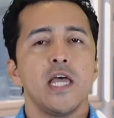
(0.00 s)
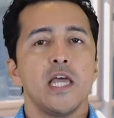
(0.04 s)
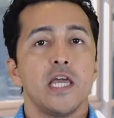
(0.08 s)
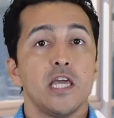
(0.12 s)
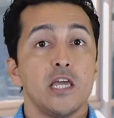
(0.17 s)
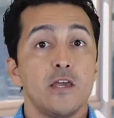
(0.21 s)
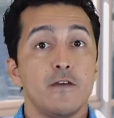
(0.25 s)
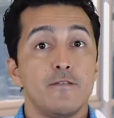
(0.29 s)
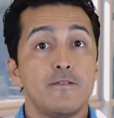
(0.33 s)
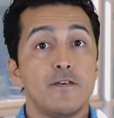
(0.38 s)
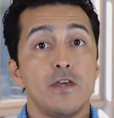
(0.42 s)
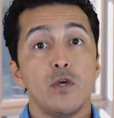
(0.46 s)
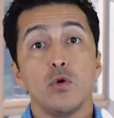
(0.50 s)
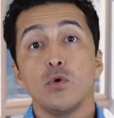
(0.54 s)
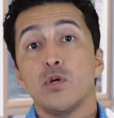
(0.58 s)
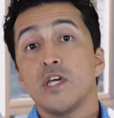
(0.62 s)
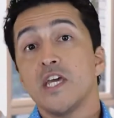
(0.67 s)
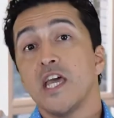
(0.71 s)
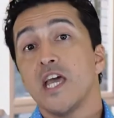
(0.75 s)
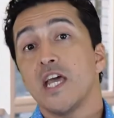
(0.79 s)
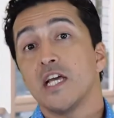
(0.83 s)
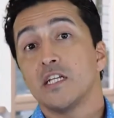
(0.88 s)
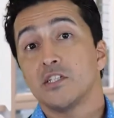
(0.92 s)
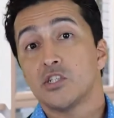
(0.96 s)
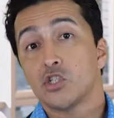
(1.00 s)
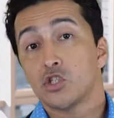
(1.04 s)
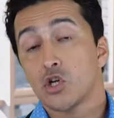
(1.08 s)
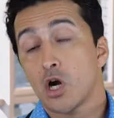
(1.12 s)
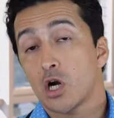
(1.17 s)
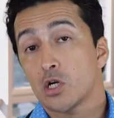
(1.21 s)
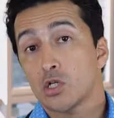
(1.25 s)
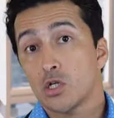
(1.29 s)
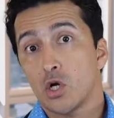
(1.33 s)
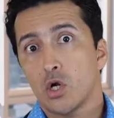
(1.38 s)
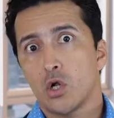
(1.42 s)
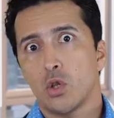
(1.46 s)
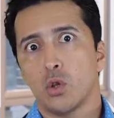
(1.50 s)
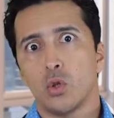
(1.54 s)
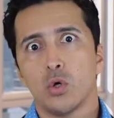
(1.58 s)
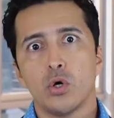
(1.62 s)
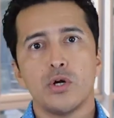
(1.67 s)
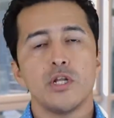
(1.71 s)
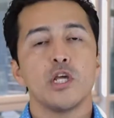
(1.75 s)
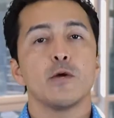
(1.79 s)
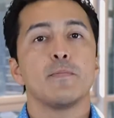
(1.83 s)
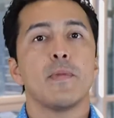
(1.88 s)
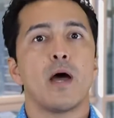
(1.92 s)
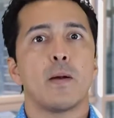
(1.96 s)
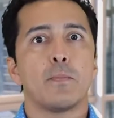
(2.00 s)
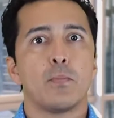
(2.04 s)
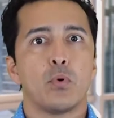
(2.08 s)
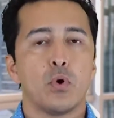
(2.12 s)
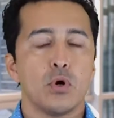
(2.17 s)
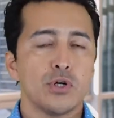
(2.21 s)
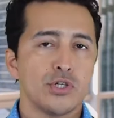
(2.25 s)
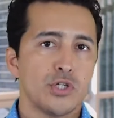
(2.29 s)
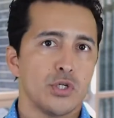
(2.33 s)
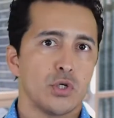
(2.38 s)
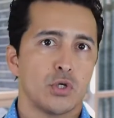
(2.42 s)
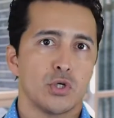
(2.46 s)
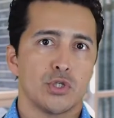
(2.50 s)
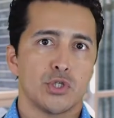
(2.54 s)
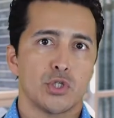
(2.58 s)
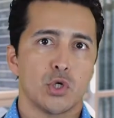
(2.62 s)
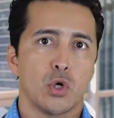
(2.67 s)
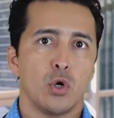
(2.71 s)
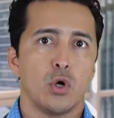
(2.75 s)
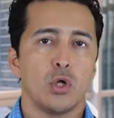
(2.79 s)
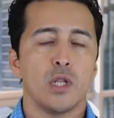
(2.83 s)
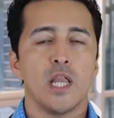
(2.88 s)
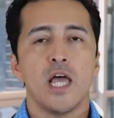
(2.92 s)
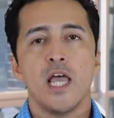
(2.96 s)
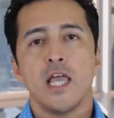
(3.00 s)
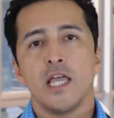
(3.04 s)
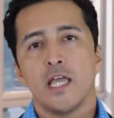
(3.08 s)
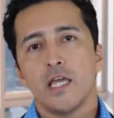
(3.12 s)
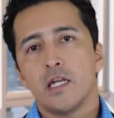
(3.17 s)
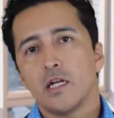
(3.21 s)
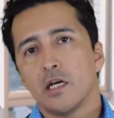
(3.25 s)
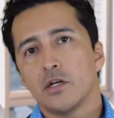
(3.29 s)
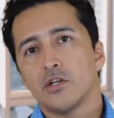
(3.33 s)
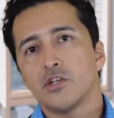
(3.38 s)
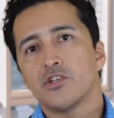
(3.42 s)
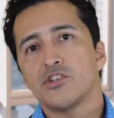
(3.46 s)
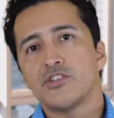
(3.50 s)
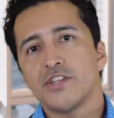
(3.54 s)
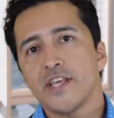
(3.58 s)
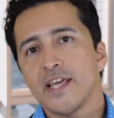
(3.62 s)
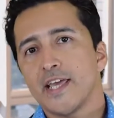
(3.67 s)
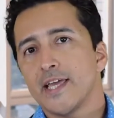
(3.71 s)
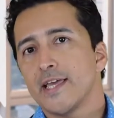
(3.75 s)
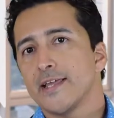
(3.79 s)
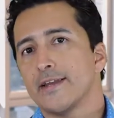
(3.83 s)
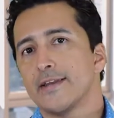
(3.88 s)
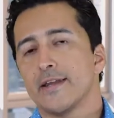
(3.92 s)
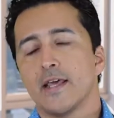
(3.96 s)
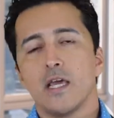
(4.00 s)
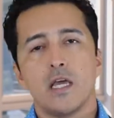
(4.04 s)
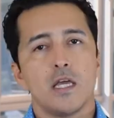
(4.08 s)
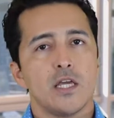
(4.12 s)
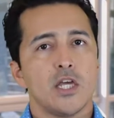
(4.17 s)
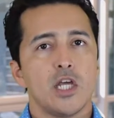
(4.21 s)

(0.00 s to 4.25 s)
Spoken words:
If you can start learning about portion control and understand,